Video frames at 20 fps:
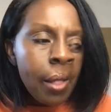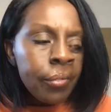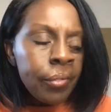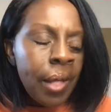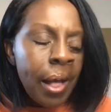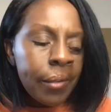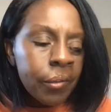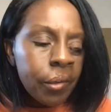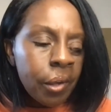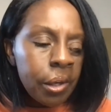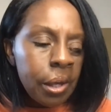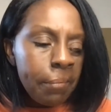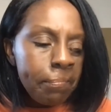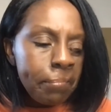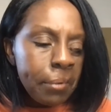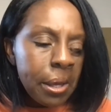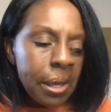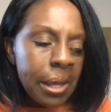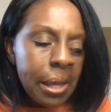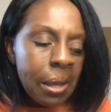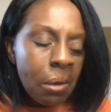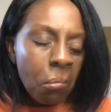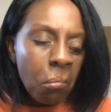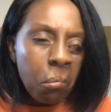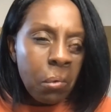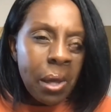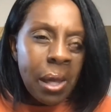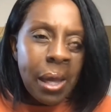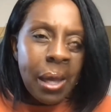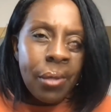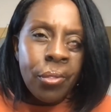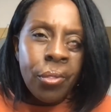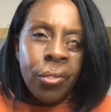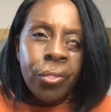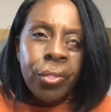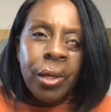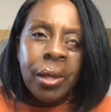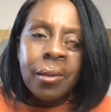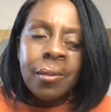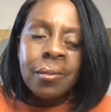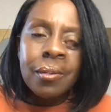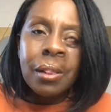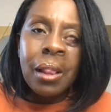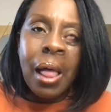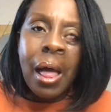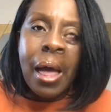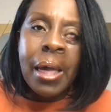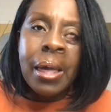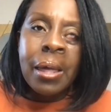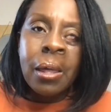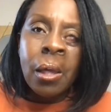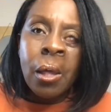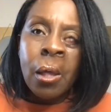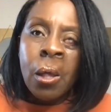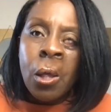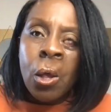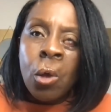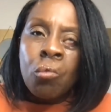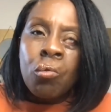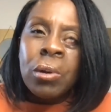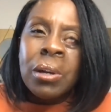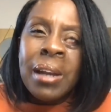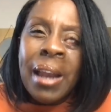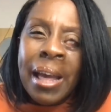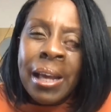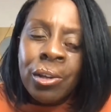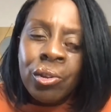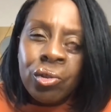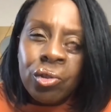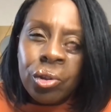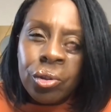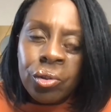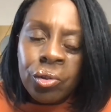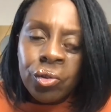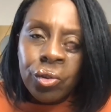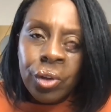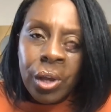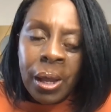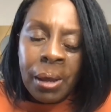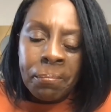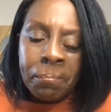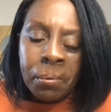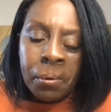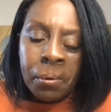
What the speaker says: That's going to be with things like relationship